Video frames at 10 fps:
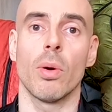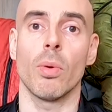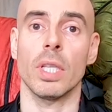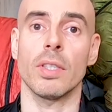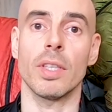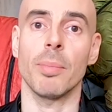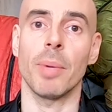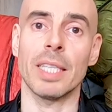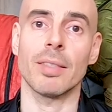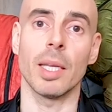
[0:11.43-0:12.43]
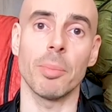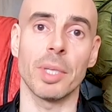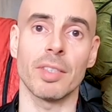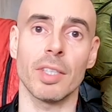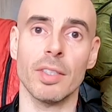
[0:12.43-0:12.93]
What's the best
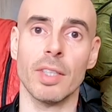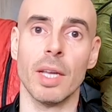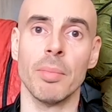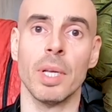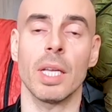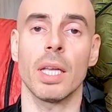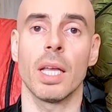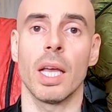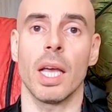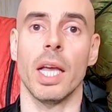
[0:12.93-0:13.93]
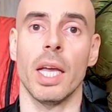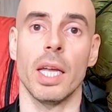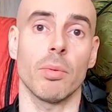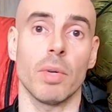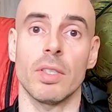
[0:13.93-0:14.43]
sleeping system
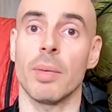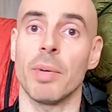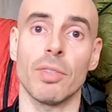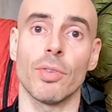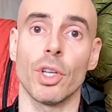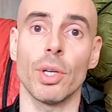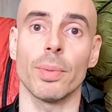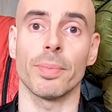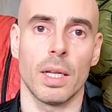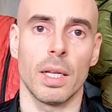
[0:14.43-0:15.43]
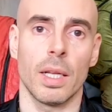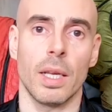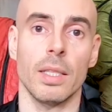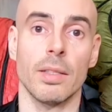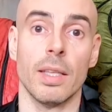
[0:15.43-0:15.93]
and what's the best for you?
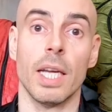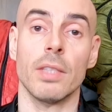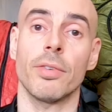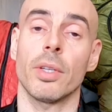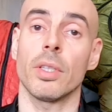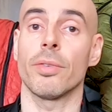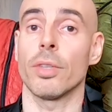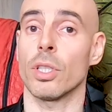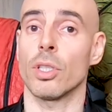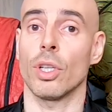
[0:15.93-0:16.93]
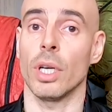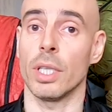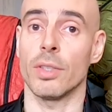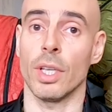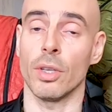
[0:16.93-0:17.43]
Let's start from the first
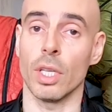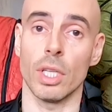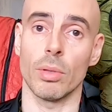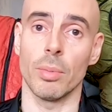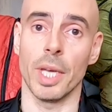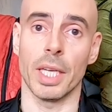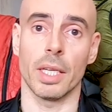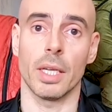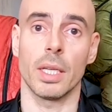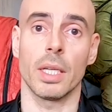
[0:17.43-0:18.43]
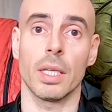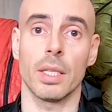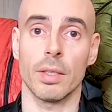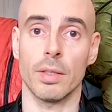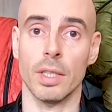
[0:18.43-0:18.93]
choice that you need to make.
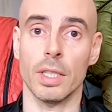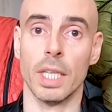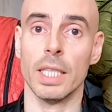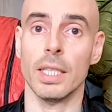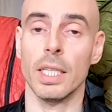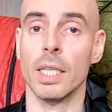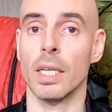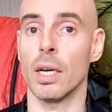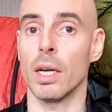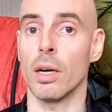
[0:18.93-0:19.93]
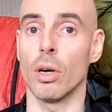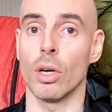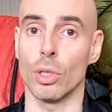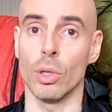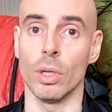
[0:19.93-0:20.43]
Synthetic
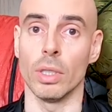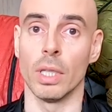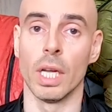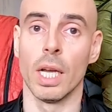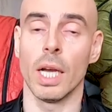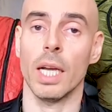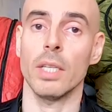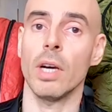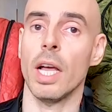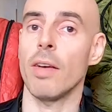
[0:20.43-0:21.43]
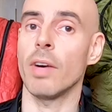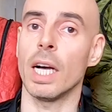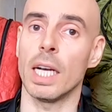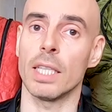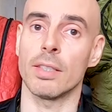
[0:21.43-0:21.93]
or down? I don't have
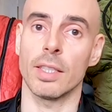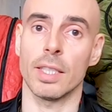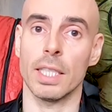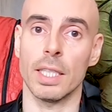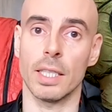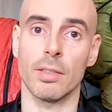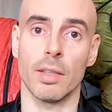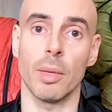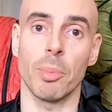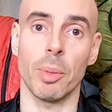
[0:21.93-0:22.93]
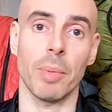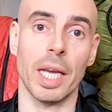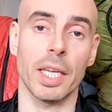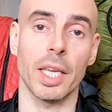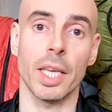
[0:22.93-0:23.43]
a synthetic sleeping
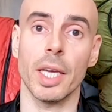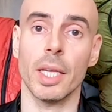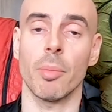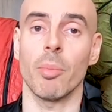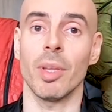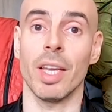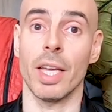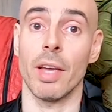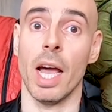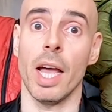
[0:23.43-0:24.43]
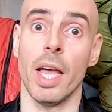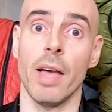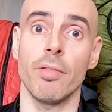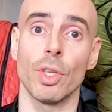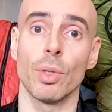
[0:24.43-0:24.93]
bag here, but I
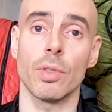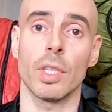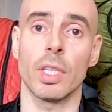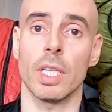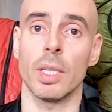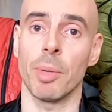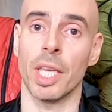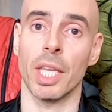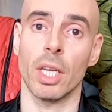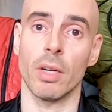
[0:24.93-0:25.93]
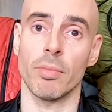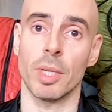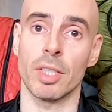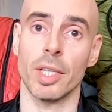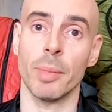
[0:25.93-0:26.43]
have used it at the beginning of
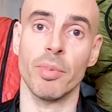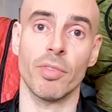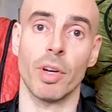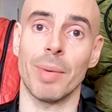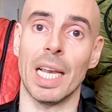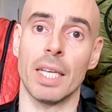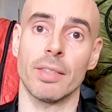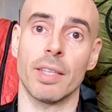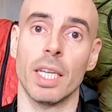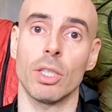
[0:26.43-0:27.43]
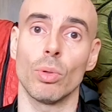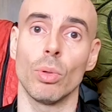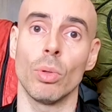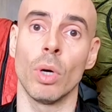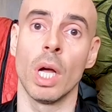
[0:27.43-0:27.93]
my trip from Alaska
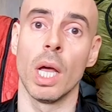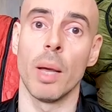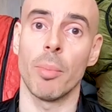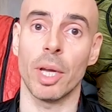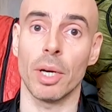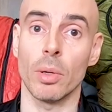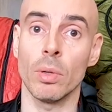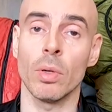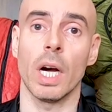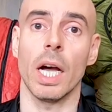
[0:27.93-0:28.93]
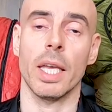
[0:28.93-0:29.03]
to Peru.